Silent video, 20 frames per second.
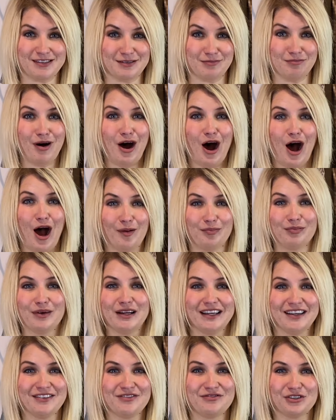to pop, like
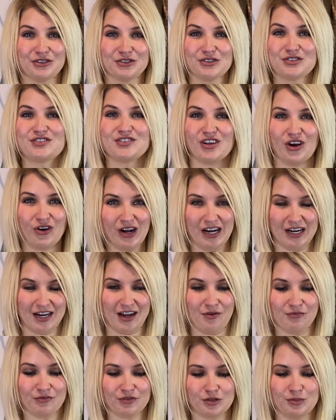it feels so
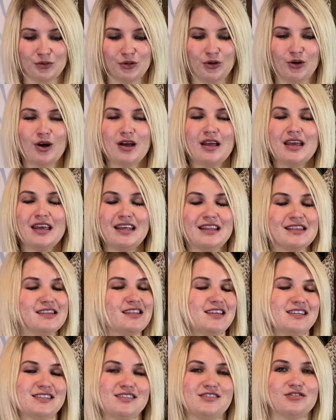uncomfortable.
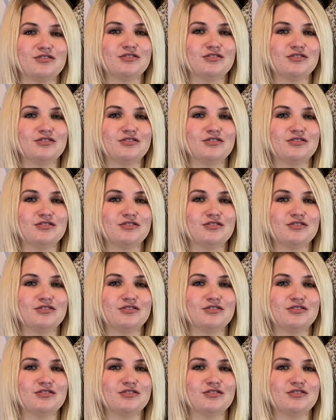These do